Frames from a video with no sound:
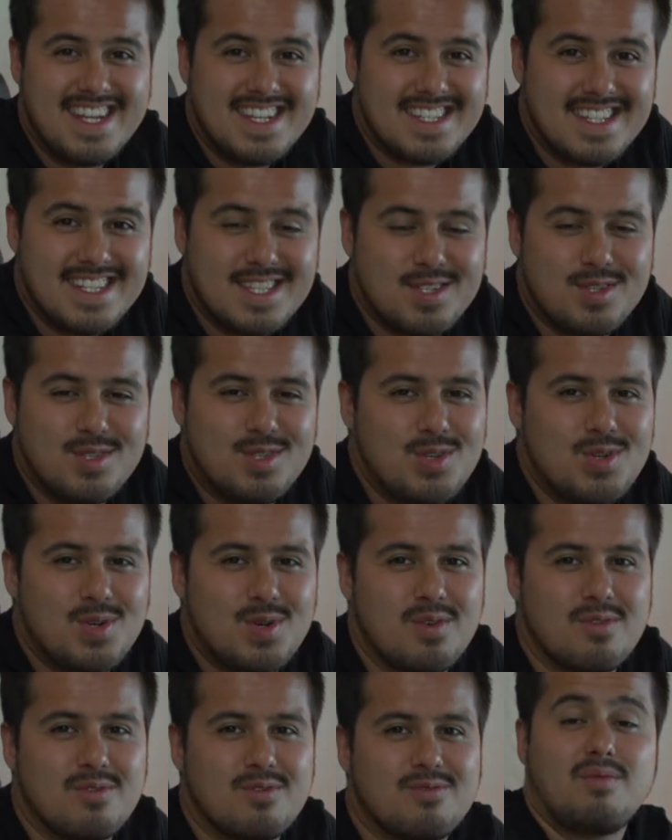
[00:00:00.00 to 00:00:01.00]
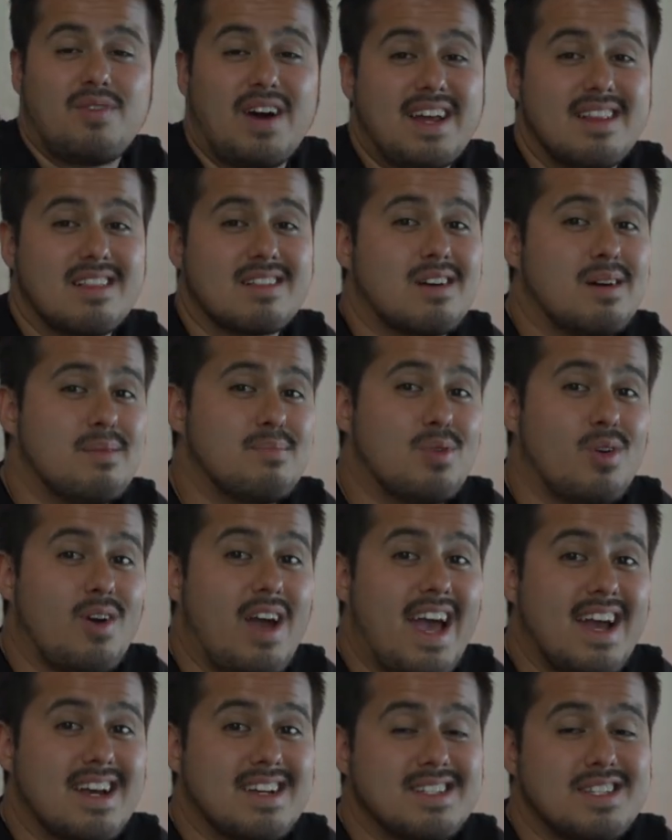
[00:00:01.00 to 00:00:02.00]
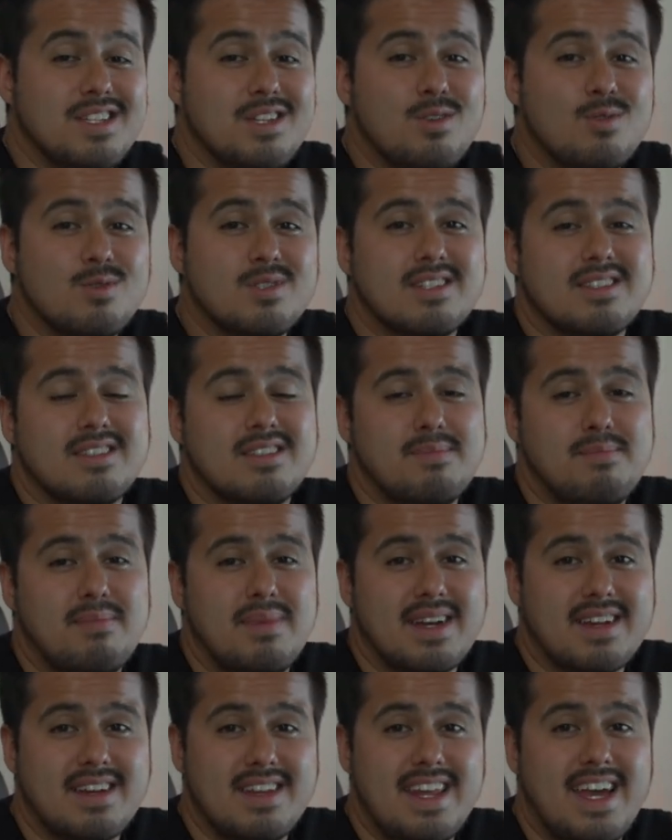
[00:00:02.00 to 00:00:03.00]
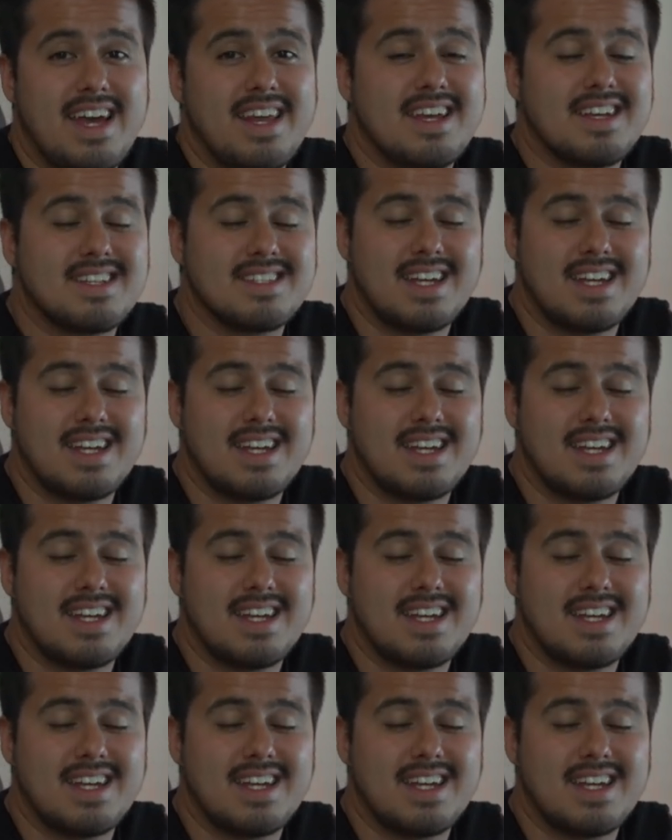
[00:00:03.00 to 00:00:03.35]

easy to do. Final Cut Pro X uses the magnetic